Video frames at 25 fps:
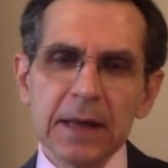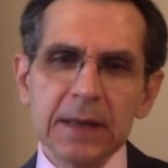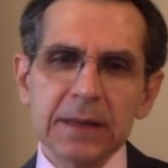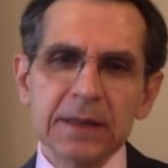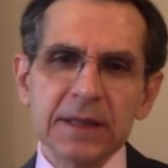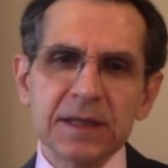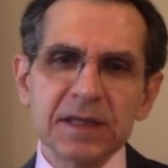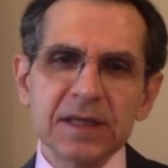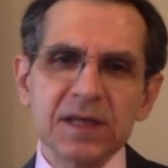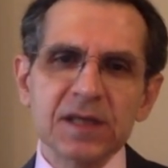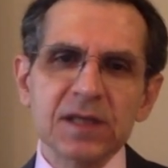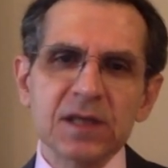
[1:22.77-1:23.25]

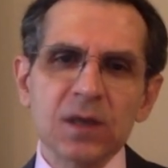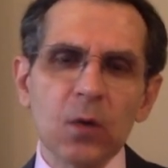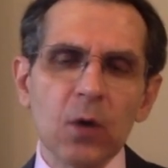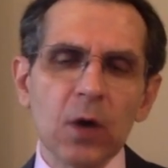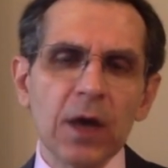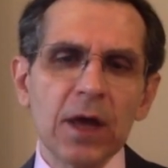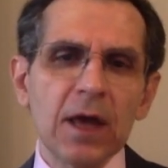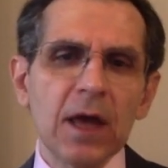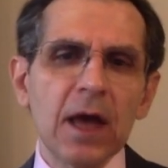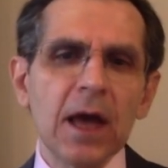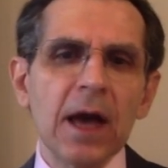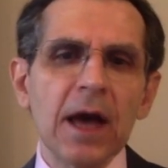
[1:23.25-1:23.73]
This is the
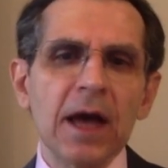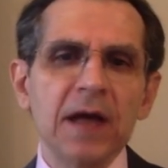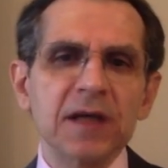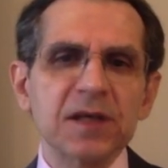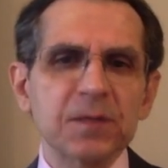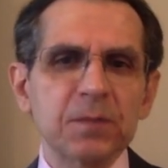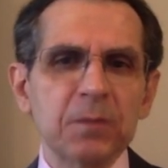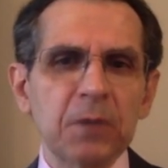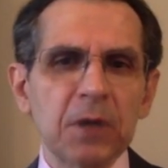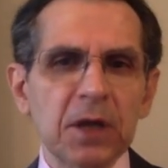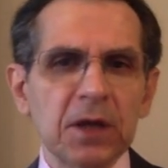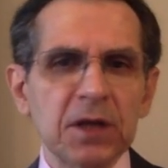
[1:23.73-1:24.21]
way he
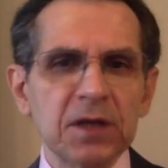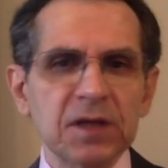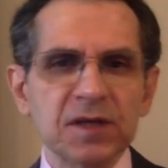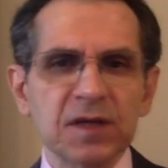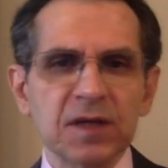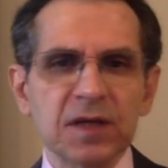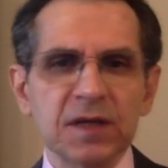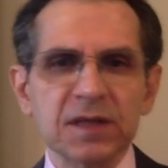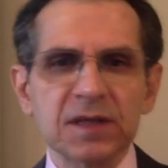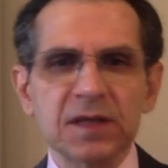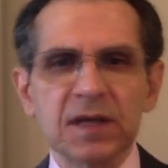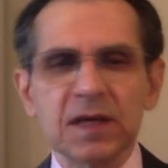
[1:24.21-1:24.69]
has been
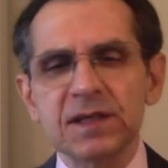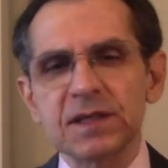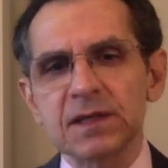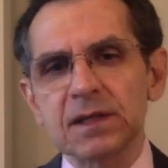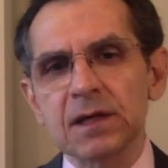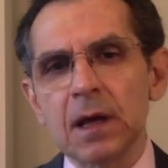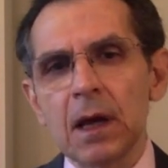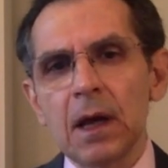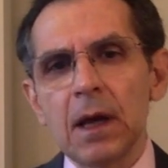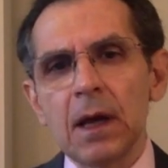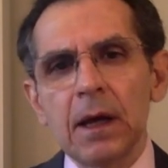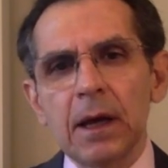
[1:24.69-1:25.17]
since
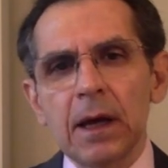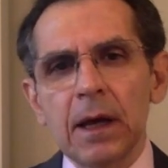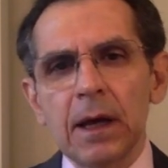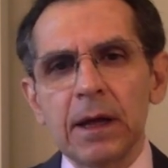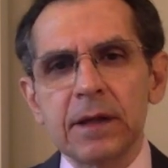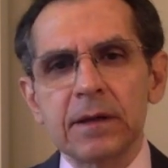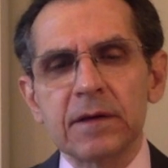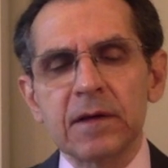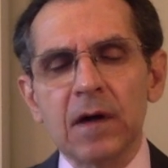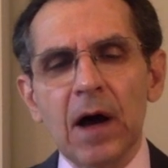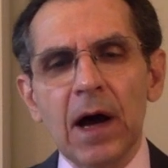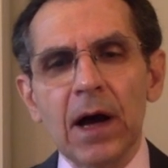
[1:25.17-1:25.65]
his
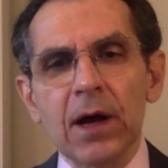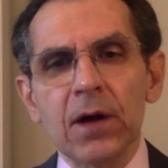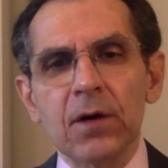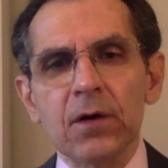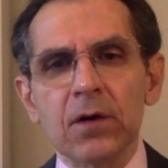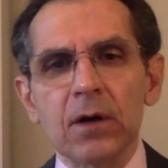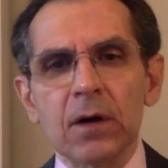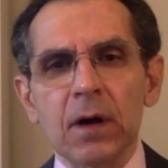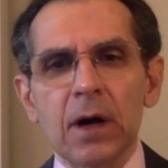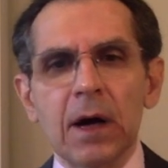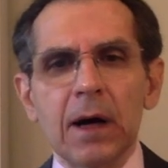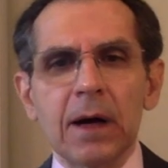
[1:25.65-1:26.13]

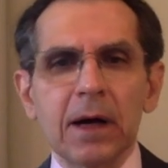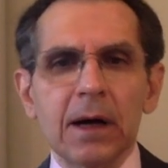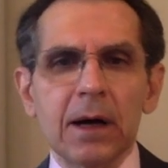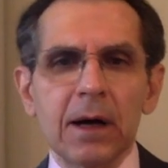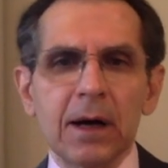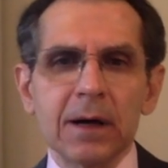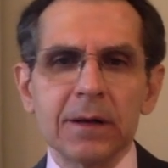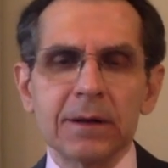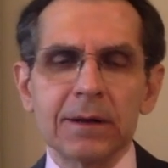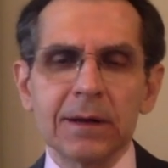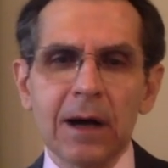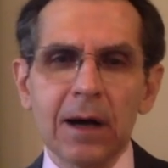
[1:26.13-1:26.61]
entire uh,
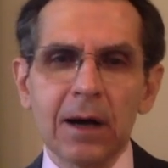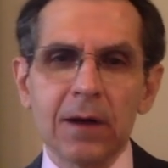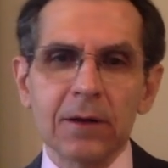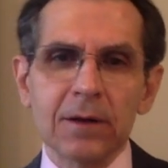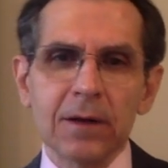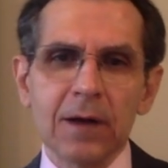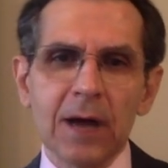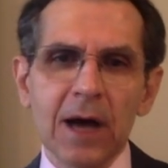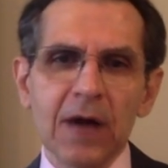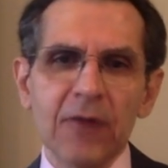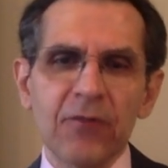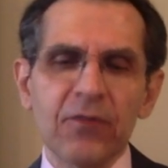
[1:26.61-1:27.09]

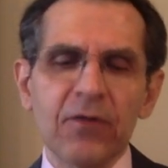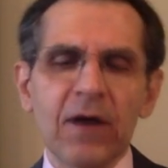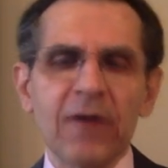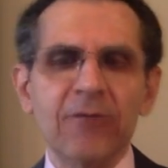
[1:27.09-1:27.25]
adult life.